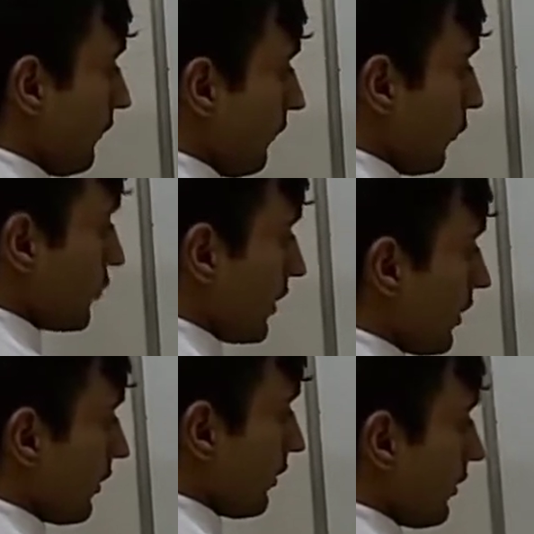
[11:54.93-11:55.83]
We check
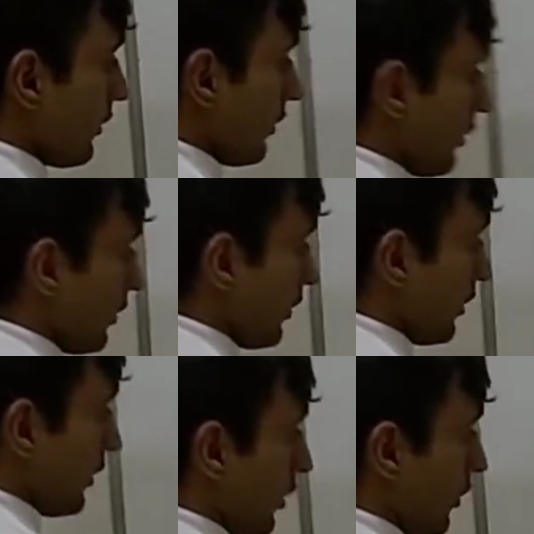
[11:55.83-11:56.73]

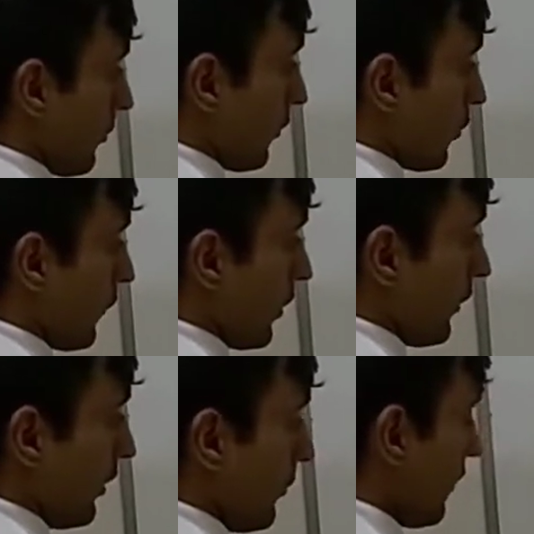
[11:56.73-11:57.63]
the amount of
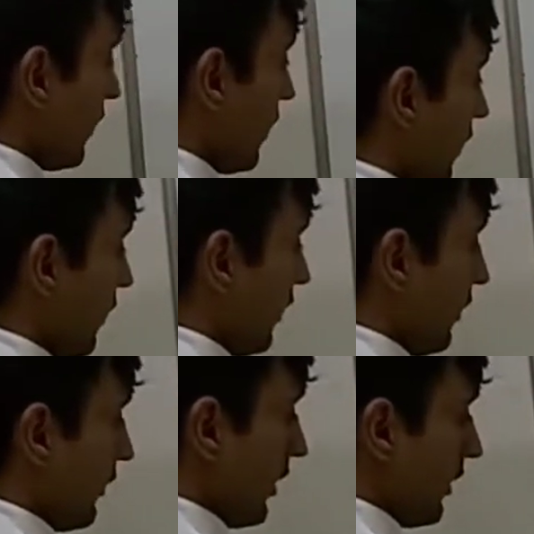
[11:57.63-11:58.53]
iodine present in it.
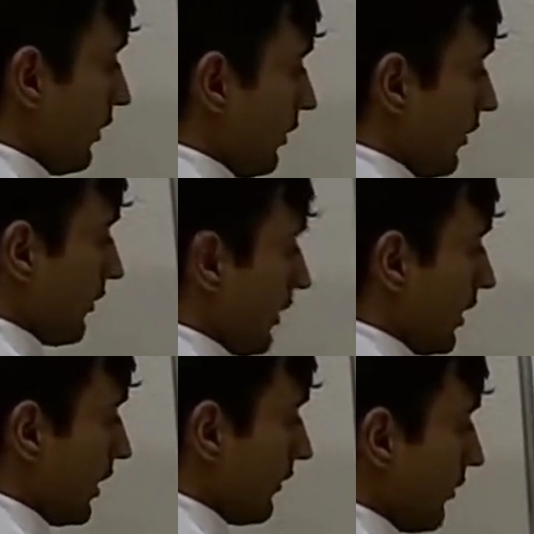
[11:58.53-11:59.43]
Then the second
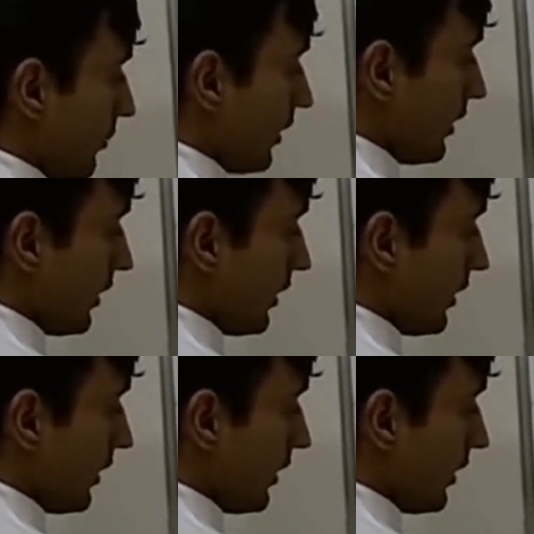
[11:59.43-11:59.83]
is the blood